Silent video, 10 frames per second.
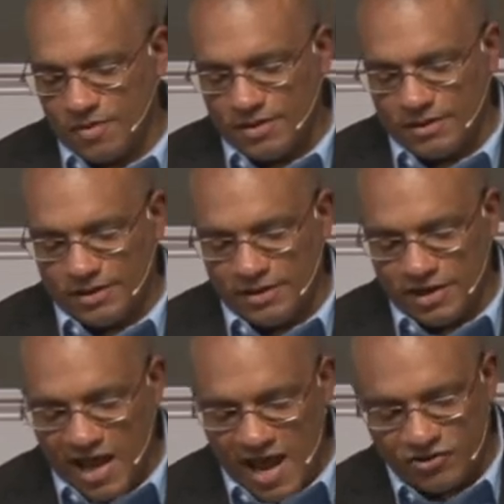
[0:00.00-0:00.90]
And then
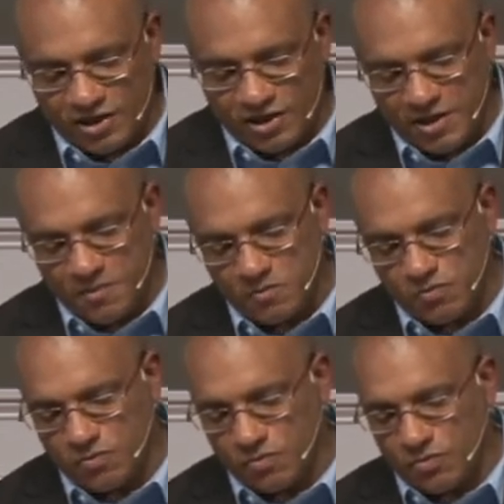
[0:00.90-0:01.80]
lastly,
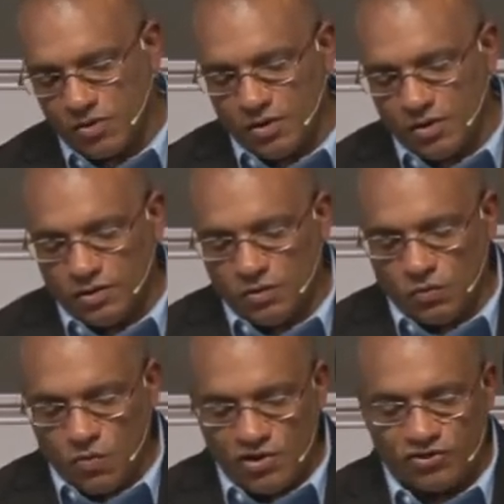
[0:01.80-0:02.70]

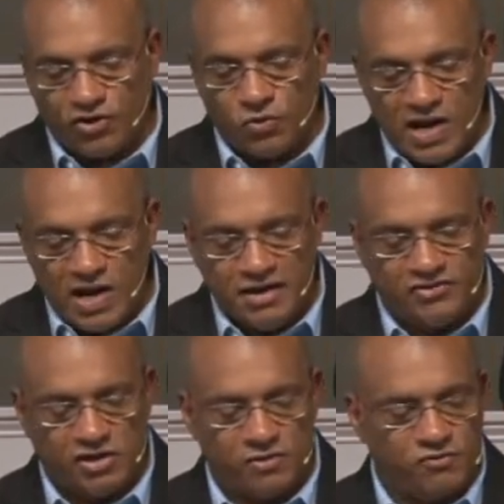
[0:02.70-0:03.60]
what's the
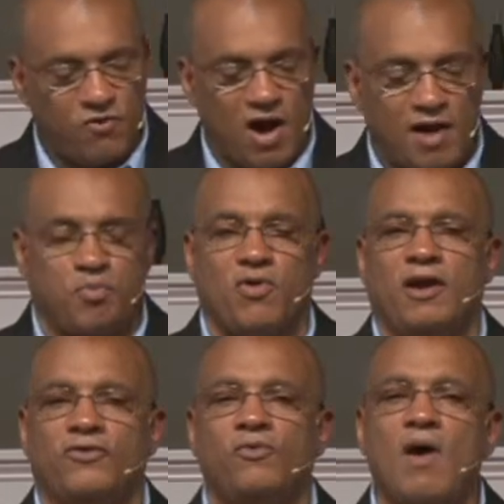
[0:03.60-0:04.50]
reason for our
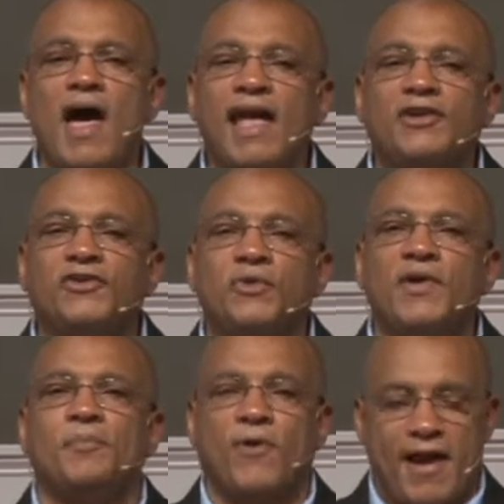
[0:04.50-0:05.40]
prayers? Why do we
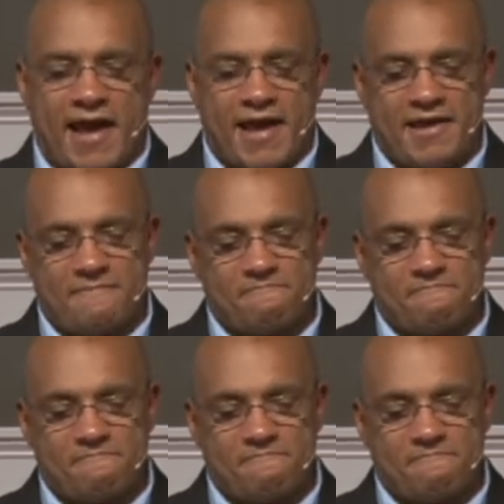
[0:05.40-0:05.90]
pray?